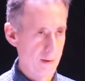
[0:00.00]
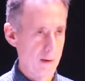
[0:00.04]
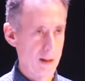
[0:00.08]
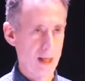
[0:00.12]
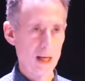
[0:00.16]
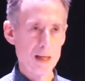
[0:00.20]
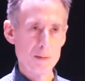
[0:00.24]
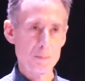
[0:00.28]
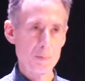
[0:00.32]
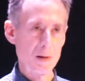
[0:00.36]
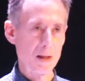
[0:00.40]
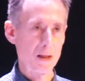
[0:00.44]

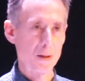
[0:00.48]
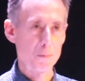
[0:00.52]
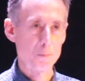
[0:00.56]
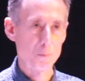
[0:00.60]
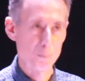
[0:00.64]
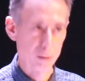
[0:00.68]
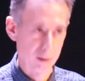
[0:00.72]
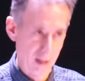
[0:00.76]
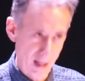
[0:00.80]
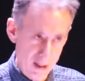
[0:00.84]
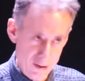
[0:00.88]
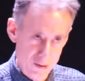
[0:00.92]
There's been
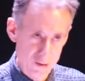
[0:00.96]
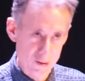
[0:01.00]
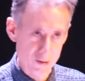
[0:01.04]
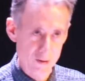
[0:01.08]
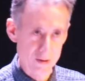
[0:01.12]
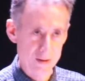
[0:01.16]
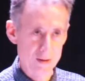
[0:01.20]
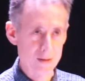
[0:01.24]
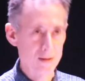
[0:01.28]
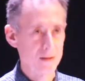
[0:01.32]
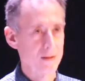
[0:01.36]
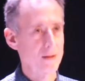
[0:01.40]

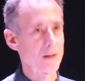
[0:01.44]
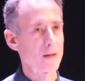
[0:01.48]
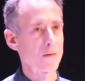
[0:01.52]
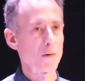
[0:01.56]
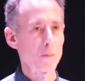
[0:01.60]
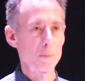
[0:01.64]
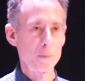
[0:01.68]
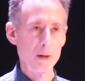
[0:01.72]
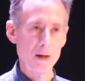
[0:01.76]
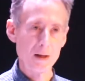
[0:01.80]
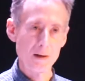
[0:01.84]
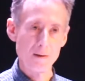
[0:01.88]
pledges
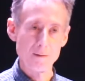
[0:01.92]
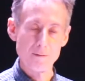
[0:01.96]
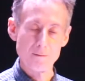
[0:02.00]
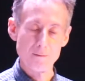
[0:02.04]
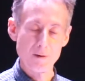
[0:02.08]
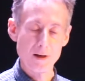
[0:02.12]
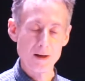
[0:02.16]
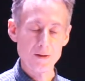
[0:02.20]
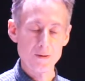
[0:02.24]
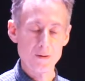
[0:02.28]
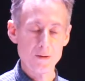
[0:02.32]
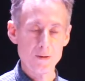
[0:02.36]
of being
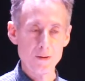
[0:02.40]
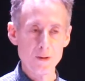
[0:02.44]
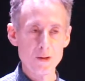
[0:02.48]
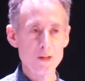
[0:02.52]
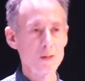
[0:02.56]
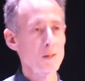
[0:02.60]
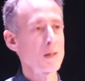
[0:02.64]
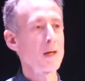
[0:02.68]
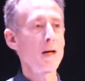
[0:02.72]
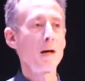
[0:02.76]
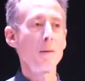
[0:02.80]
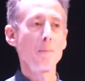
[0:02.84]

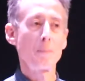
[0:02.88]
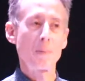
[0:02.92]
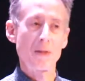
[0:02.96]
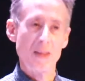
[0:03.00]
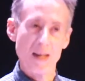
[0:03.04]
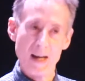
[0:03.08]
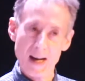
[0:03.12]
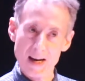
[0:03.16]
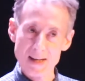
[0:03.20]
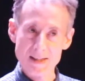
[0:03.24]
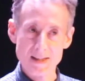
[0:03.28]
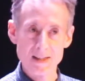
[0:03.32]
reintroduced, but
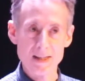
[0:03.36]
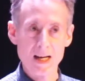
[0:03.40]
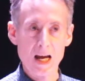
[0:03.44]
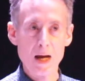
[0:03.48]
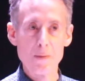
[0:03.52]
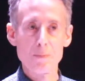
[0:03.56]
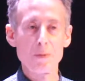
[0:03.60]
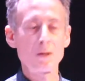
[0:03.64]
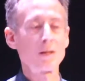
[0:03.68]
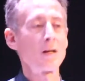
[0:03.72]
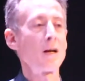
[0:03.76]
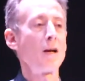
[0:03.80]
that hasn't
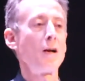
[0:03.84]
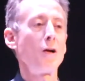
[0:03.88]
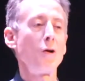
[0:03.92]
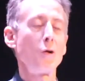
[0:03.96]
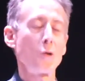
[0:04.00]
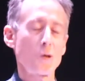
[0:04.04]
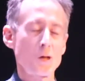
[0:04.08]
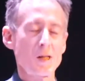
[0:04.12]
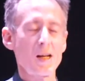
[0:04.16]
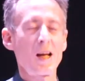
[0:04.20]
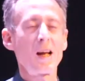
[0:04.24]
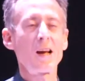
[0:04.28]
happened, and it
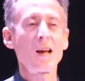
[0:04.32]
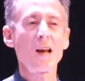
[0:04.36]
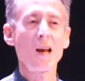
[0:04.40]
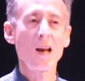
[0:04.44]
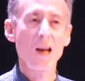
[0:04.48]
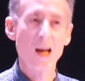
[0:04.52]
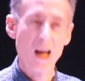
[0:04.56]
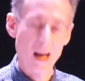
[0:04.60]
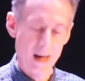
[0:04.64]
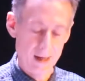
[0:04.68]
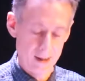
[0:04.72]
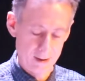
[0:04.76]
looks
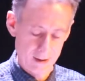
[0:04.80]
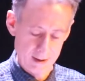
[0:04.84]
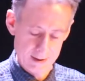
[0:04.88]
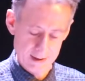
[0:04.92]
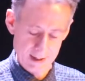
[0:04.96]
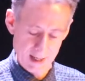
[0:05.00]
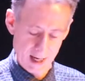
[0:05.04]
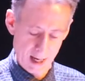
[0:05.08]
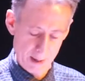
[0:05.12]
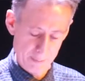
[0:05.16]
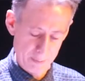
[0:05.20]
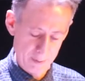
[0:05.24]
unlikely
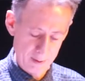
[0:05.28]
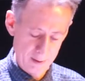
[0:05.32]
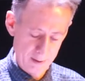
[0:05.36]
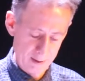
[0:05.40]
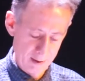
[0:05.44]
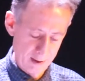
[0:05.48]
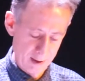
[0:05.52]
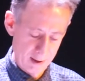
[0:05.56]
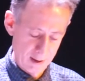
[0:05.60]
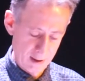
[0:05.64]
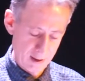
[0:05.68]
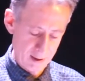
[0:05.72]
to happen
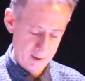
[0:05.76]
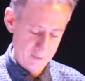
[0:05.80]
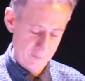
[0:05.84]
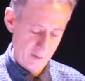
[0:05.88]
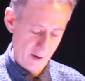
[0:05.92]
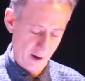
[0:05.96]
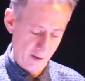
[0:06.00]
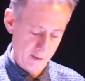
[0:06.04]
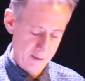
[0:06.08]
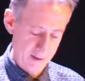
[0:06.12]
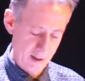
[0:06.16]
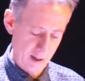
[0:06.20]
as
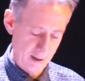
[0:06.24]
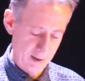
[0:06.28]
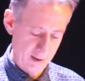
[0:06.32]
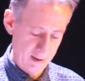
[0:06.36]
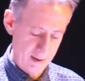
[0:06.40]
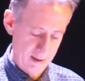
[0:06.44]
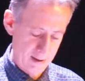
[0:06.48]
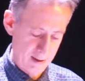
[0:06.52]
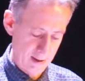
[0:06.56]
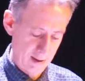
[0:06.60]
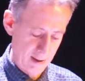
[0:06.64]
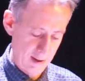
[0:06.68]
far as I
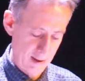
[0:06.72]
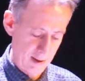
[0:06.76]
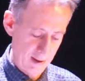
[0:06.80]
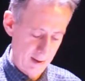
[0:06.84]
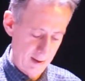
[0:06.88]
can see.